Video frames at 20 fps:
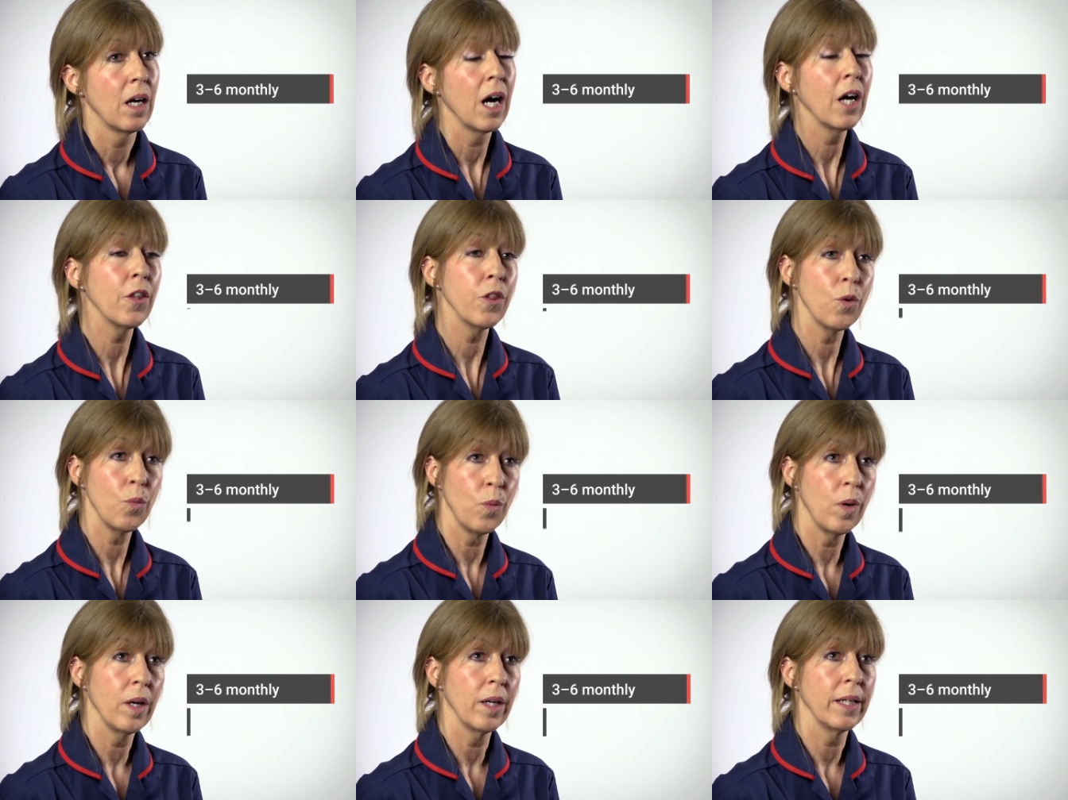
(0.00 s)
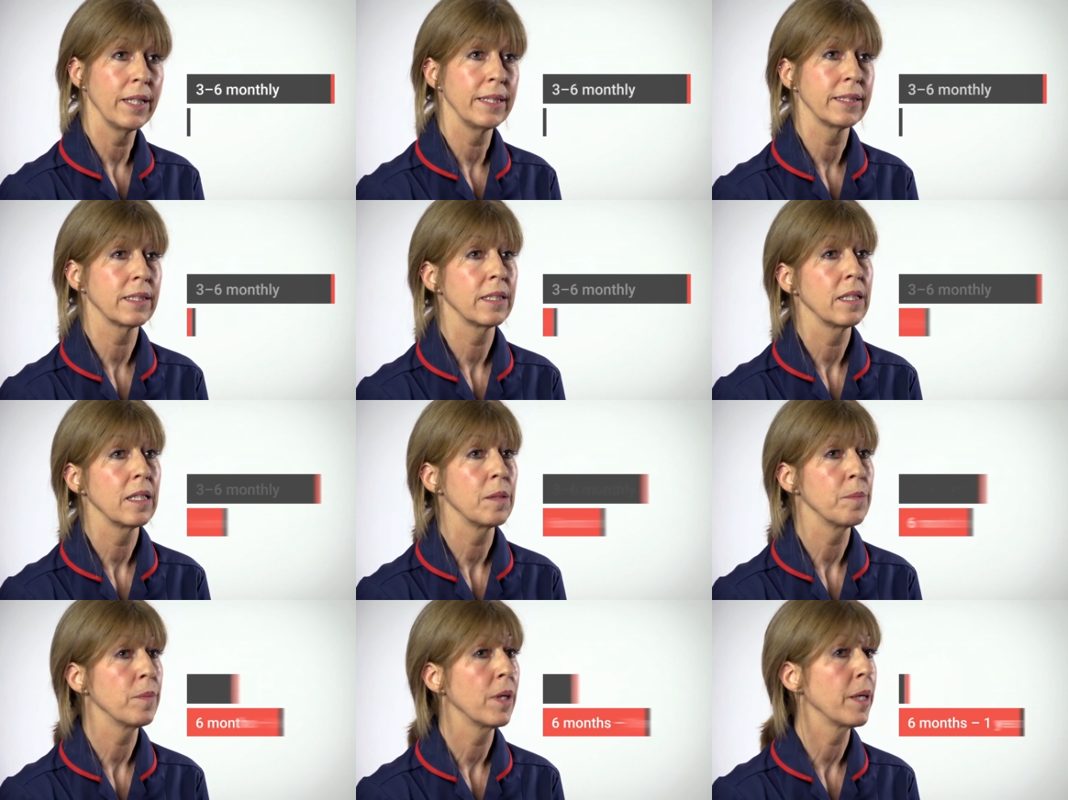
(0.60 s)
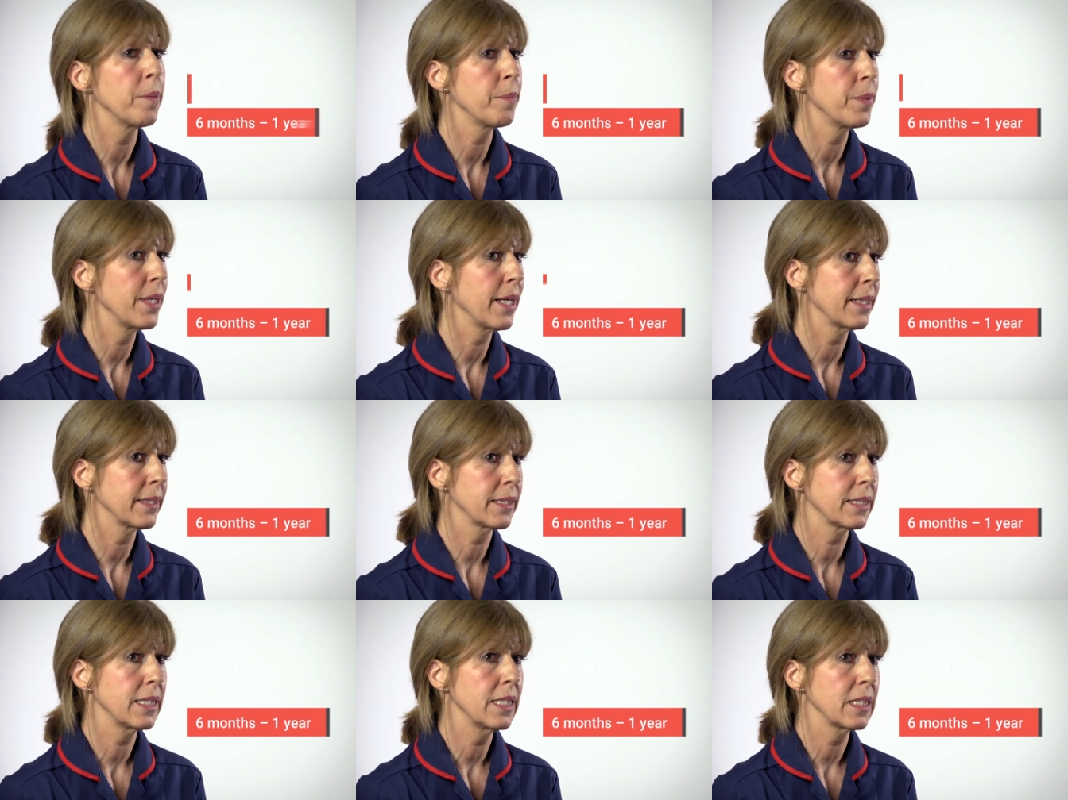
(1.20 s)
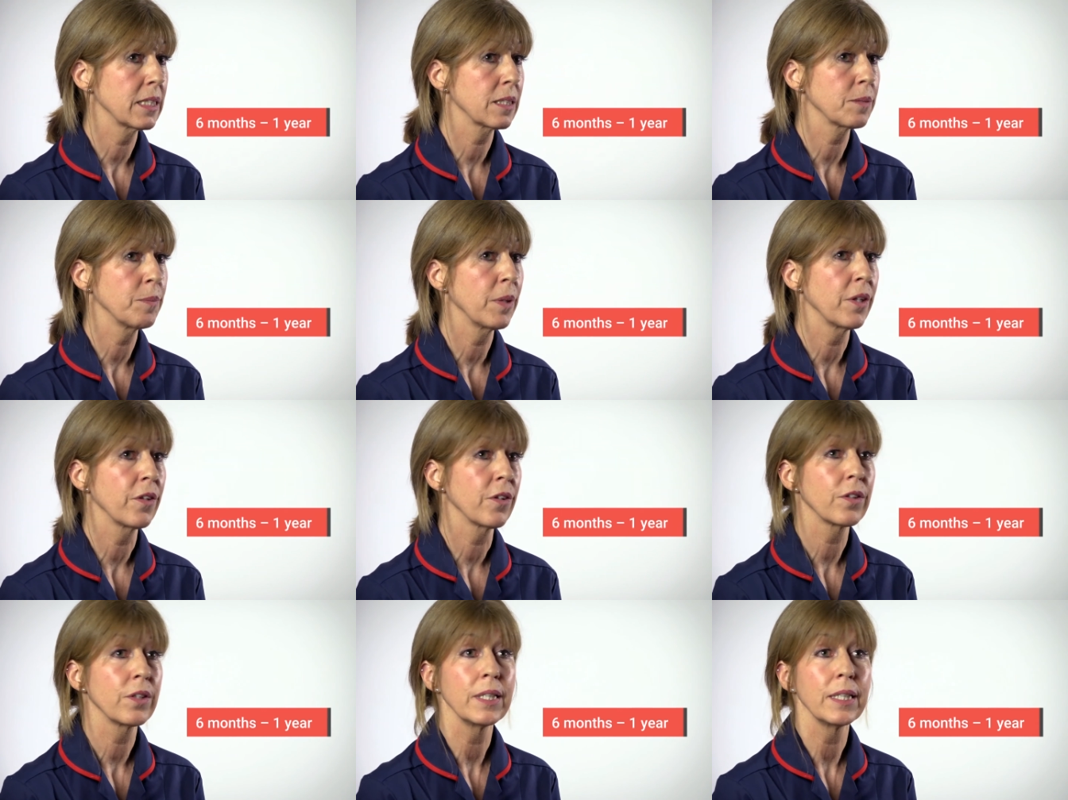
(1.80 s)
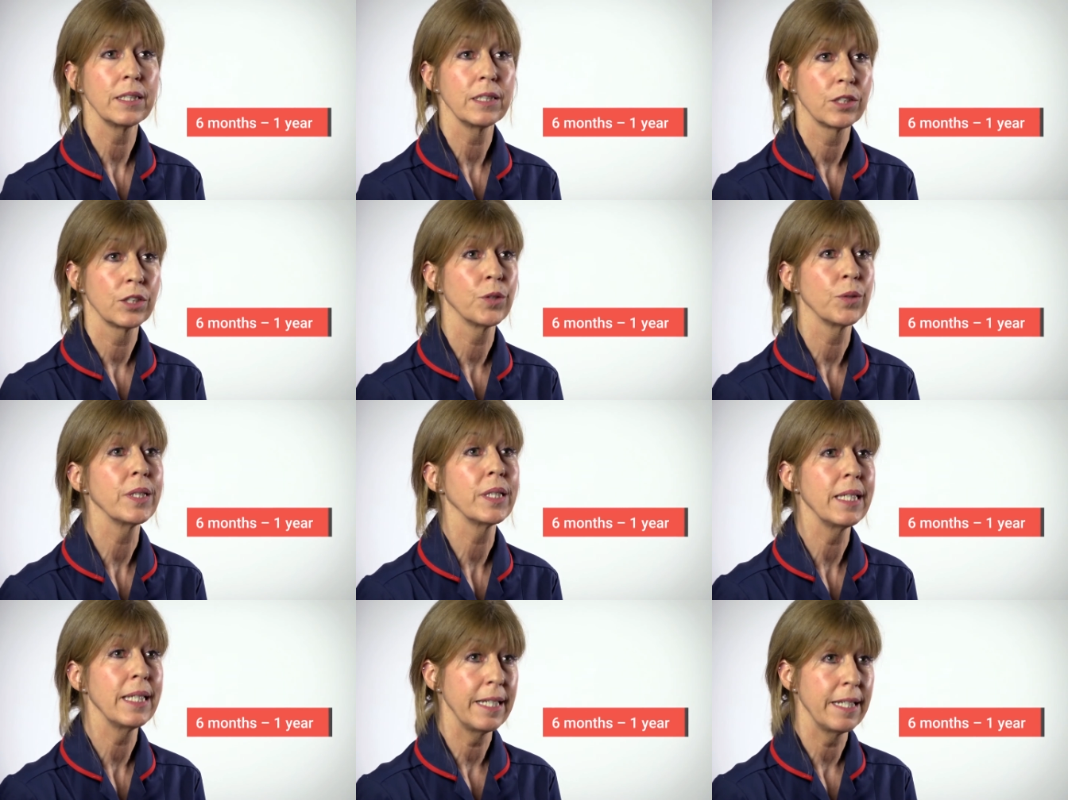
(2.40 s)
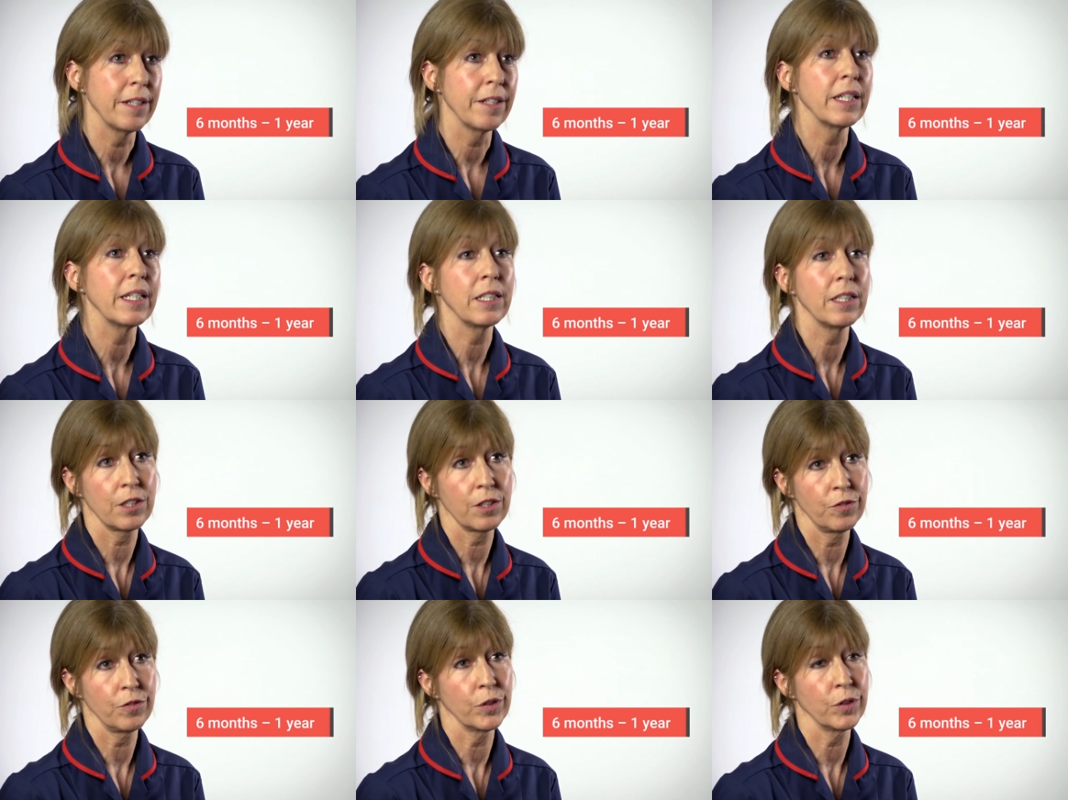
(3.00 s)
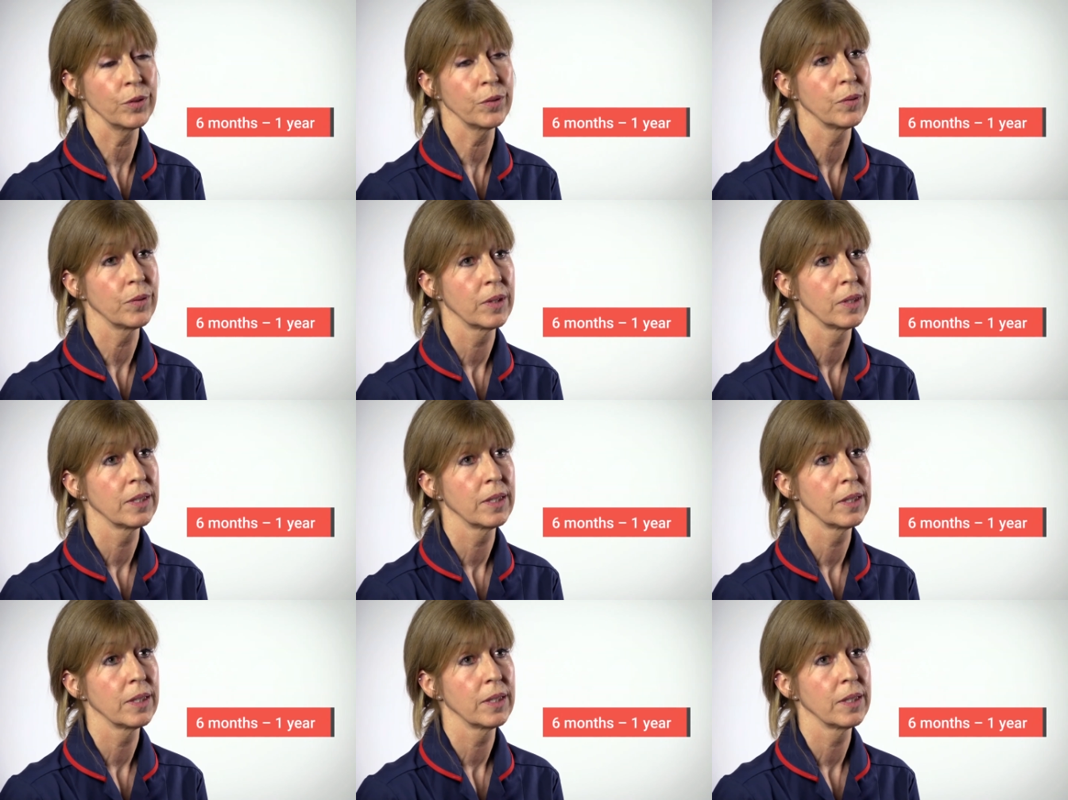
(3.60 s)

Otherwise, it might be at six monthly to a year interval.